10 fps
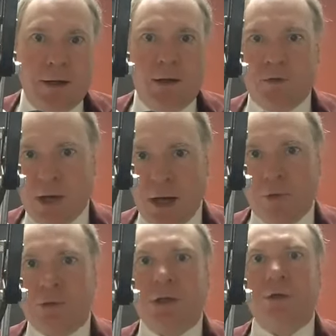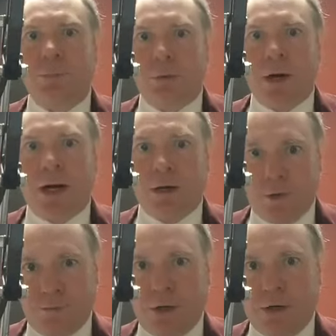Is it healthy to brand
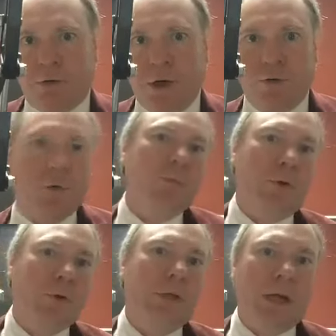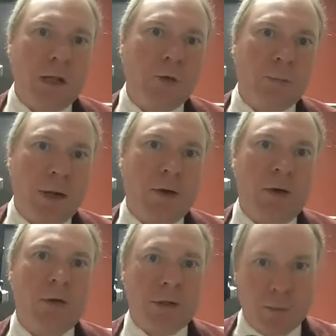the franchise that broke the color
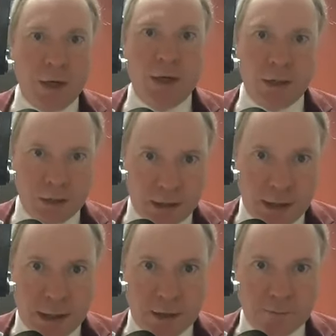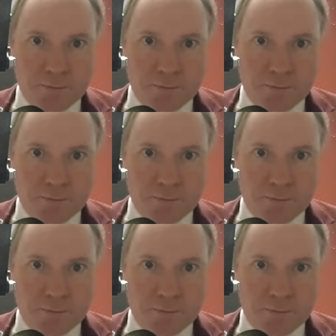barrier in the American League